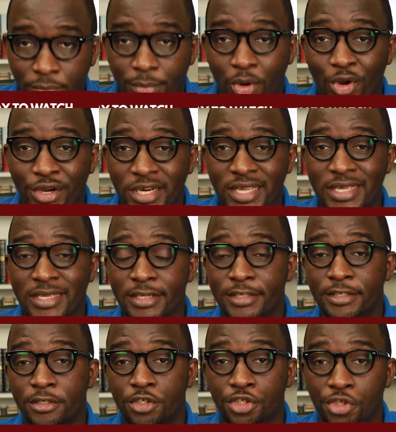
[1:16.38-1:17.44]
Porn
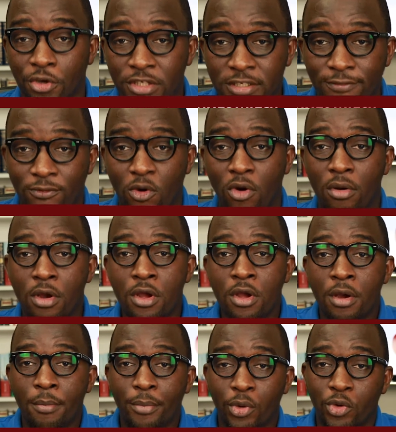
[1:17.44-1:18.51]
is short for
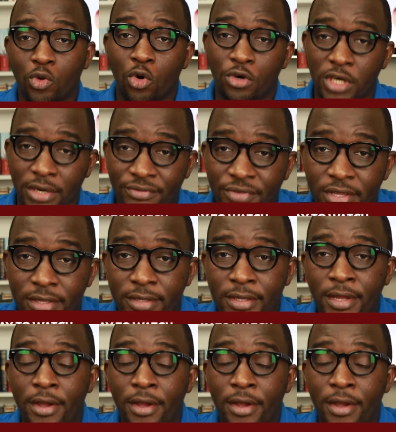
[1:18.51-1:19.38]
pornography.